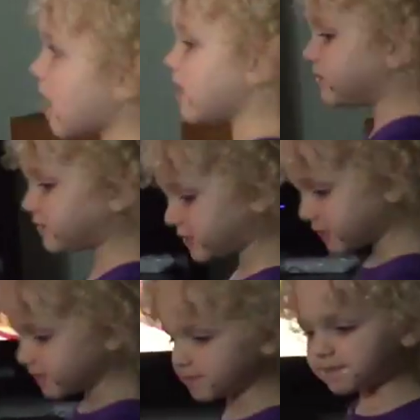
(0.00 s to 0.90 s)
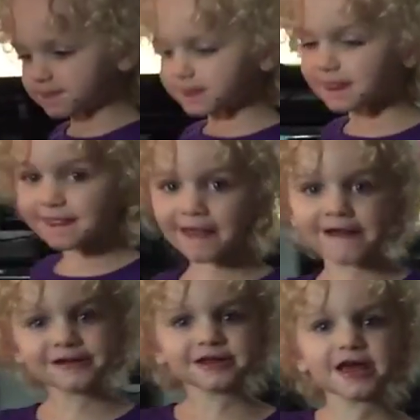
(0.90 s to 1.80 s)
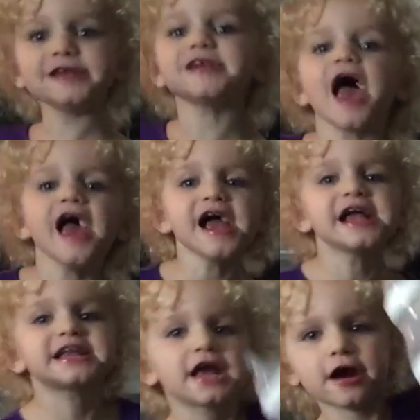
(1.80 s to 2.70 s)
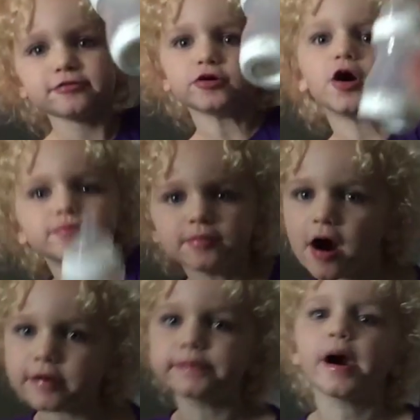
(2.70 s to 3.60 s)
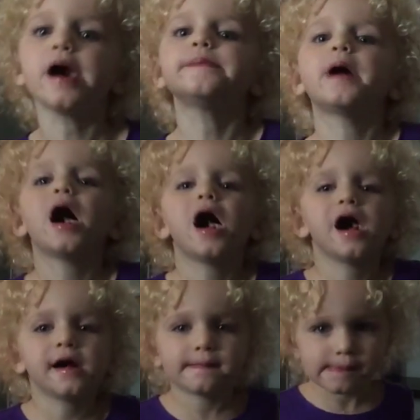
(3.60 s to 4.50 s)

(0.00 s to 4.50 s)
Say bye to everyone? Goodnight. I want my Baba.